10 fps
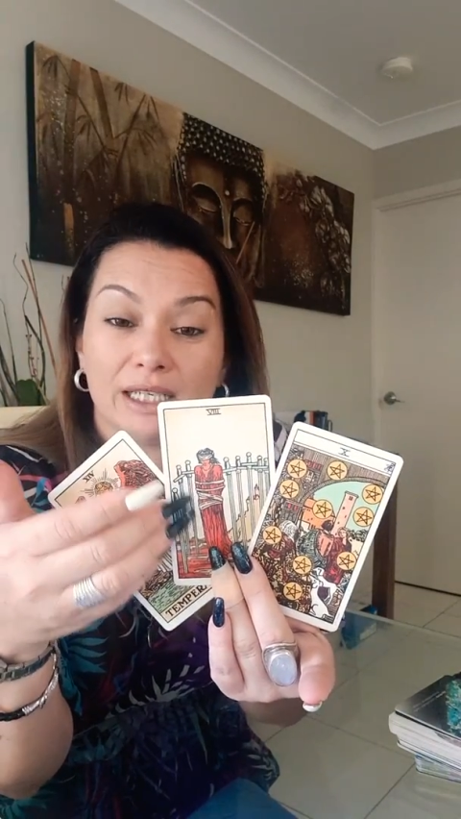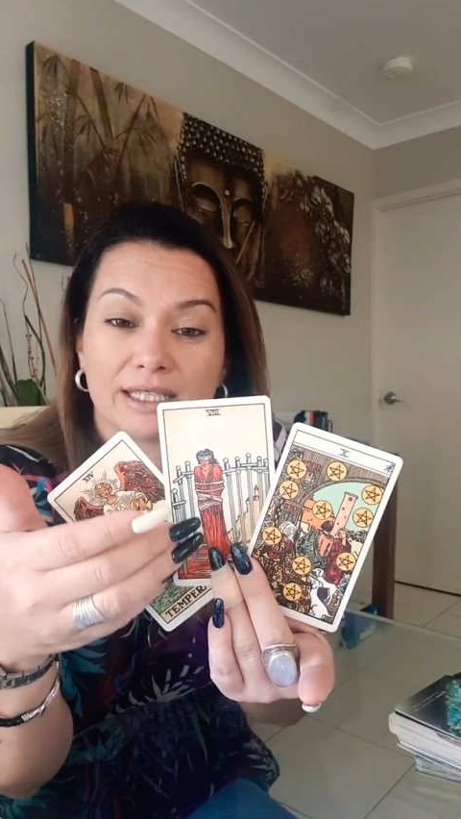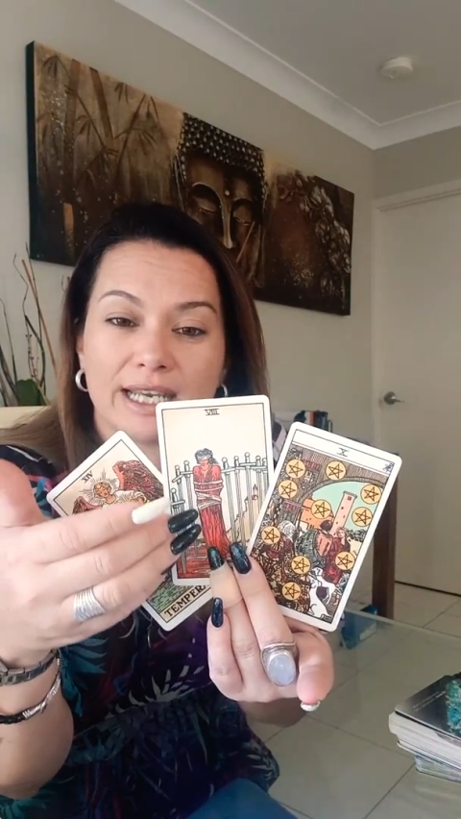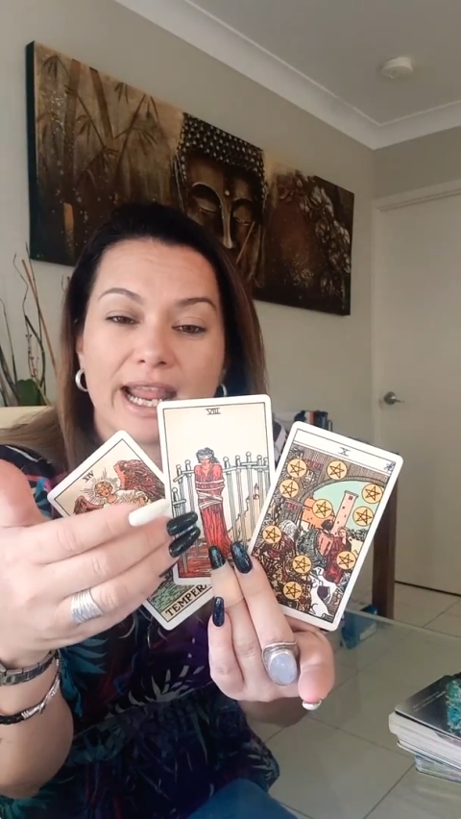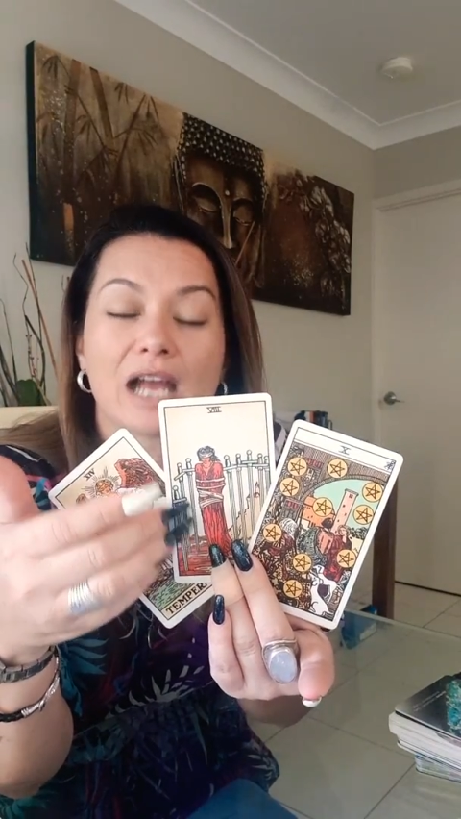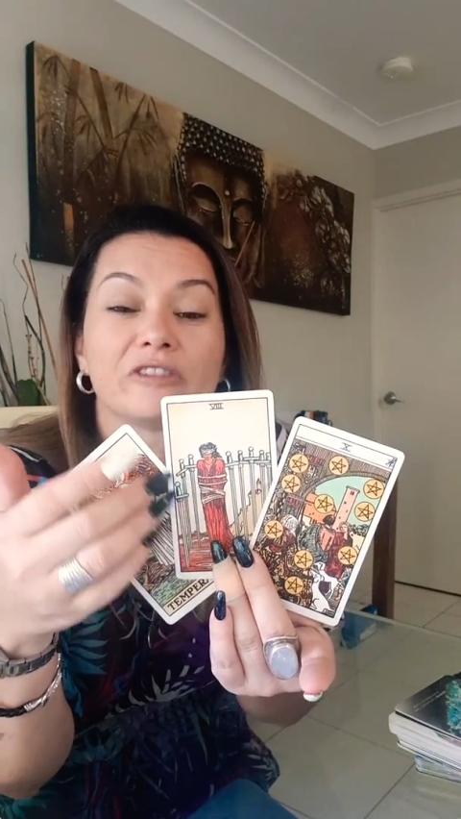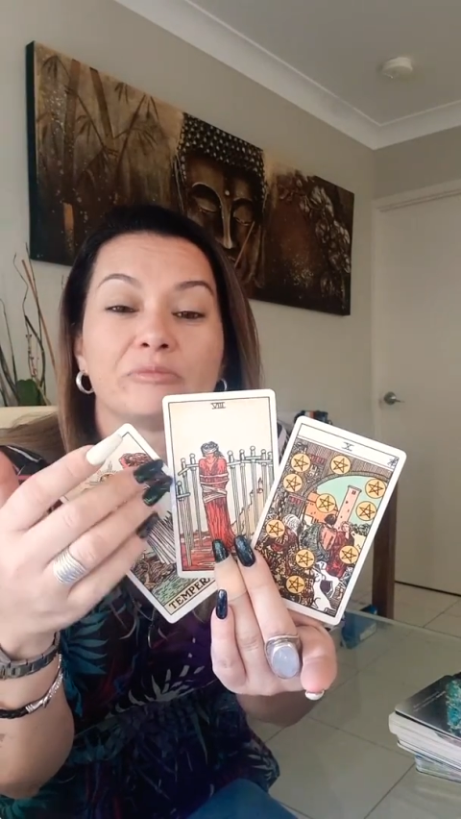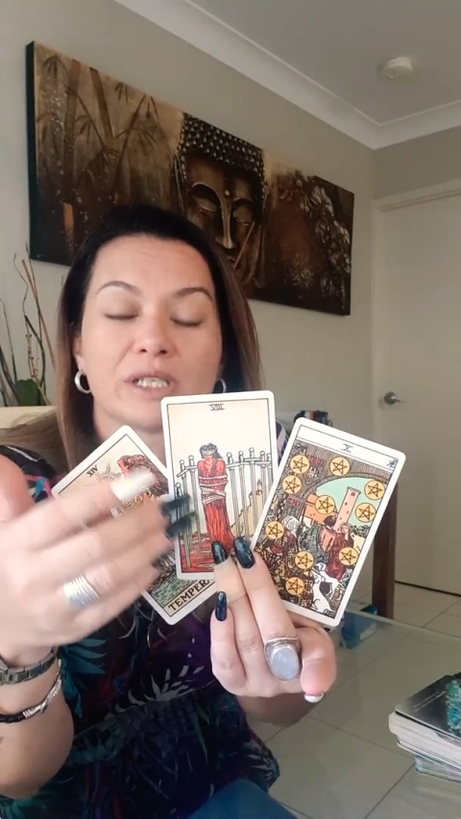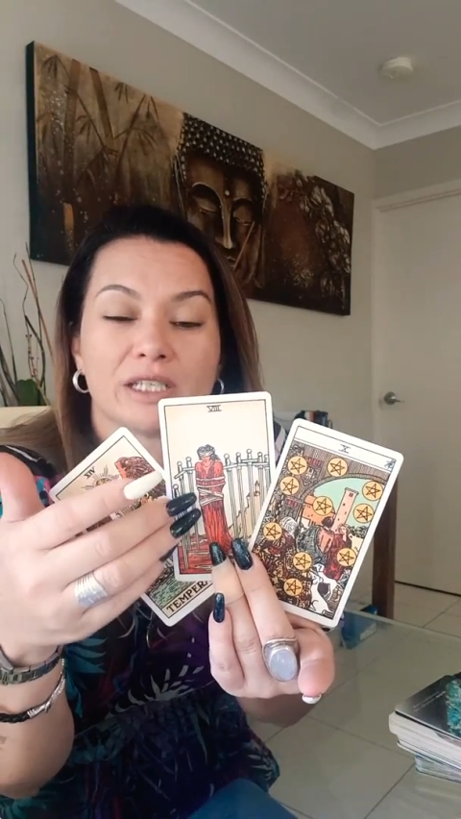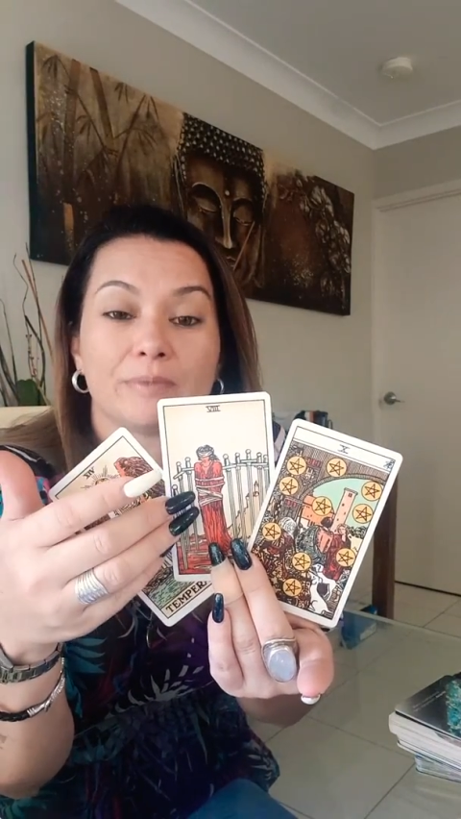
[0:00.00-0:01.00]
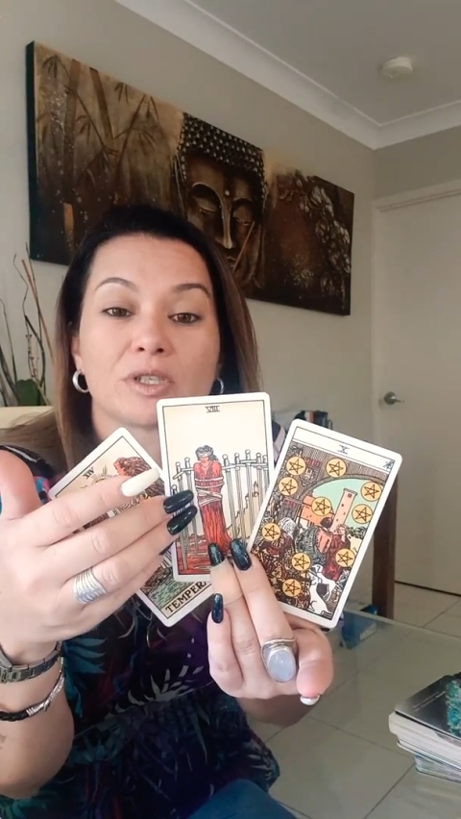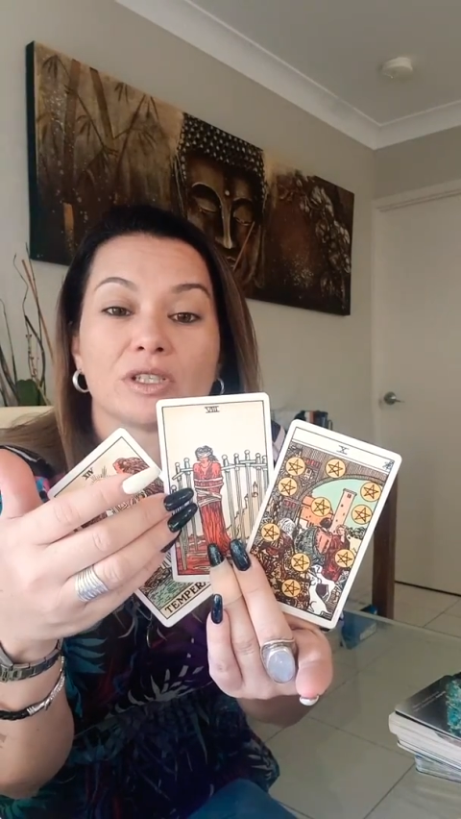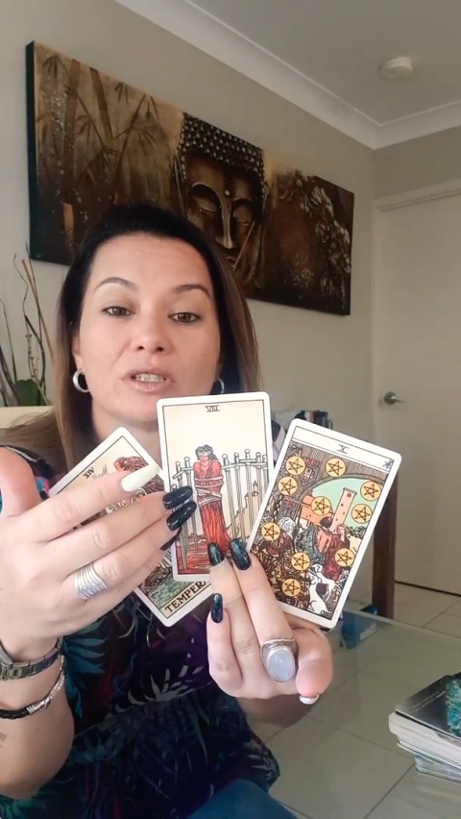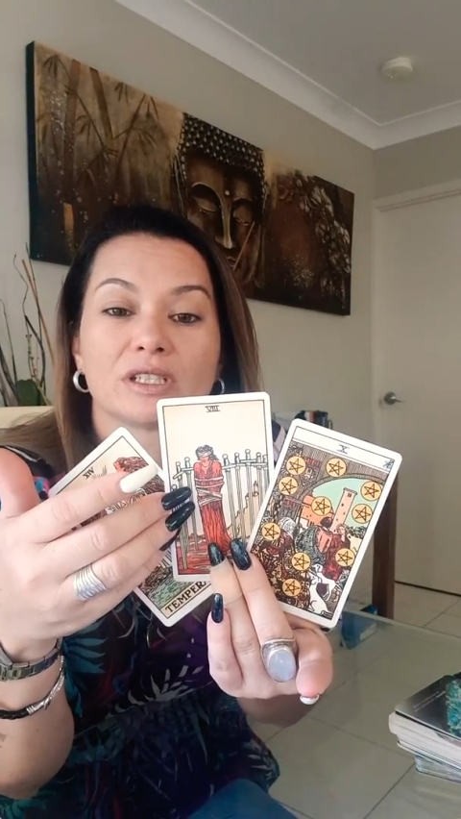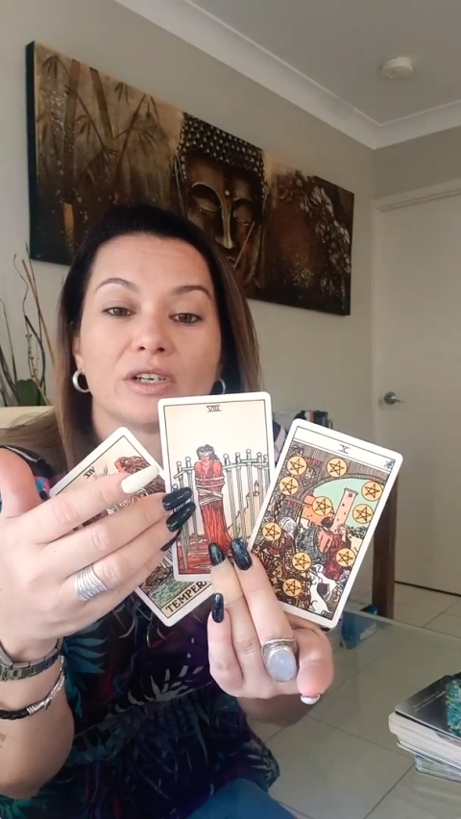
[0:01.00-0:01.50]
busting out of
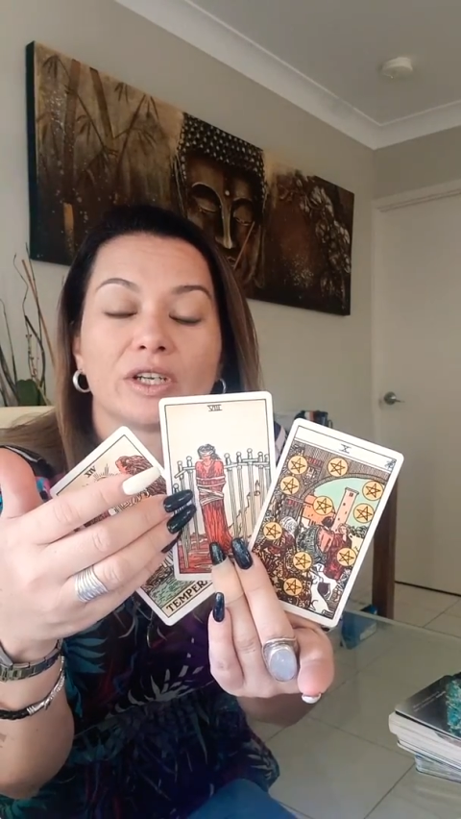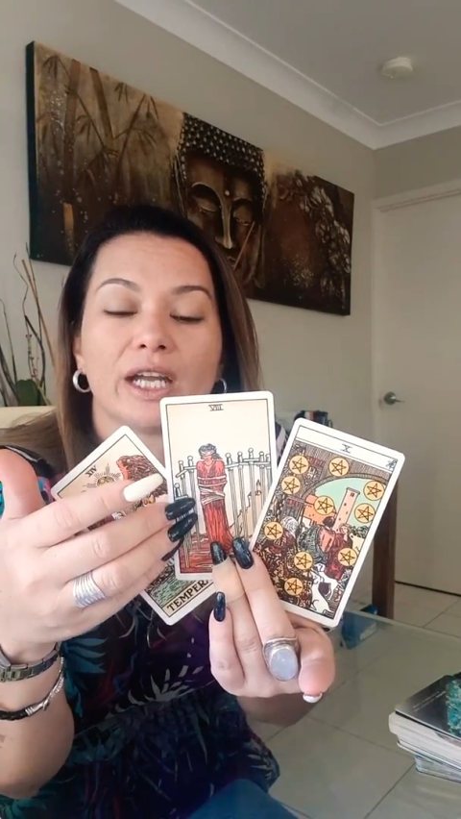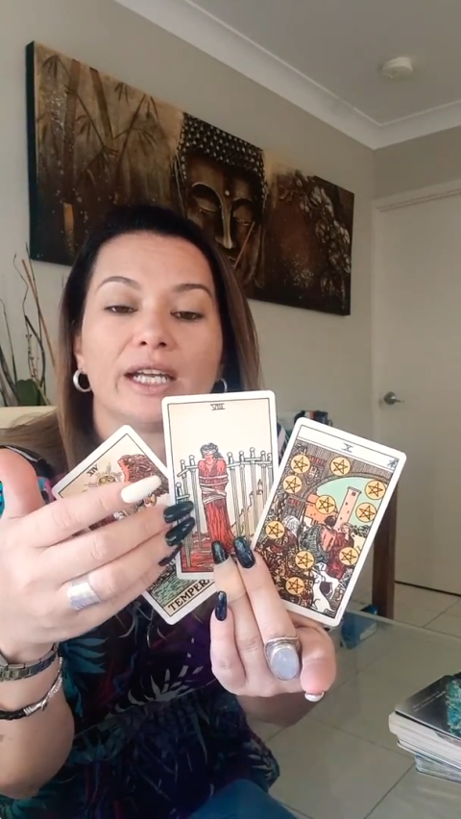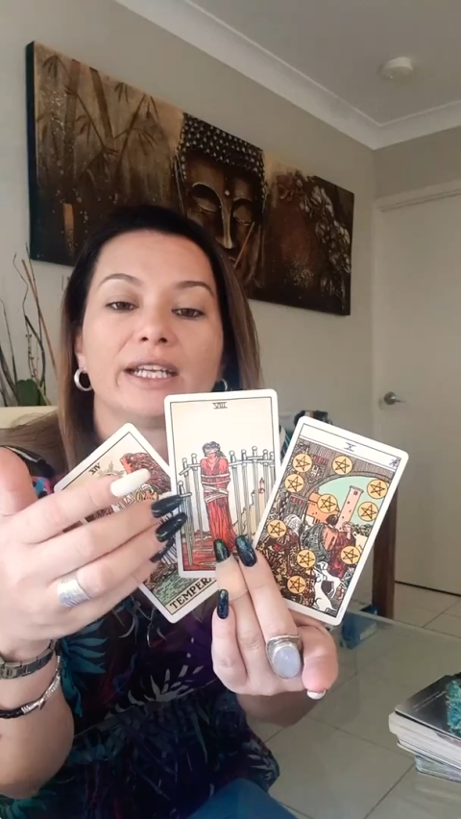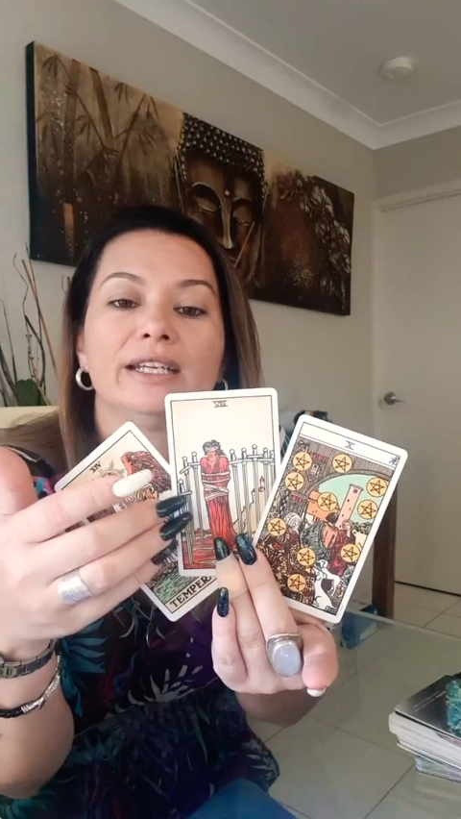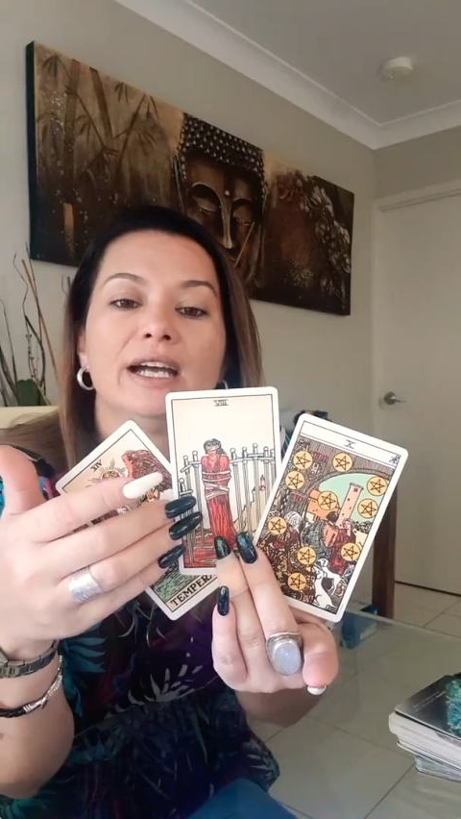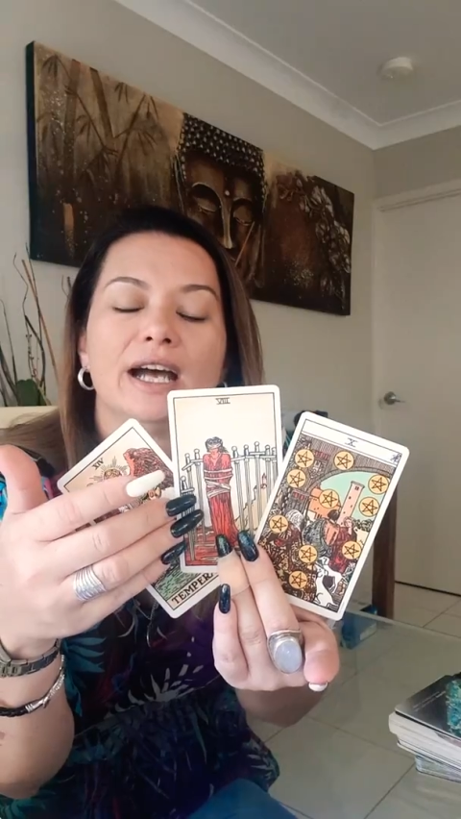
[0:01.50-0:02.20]
perceptions, okay,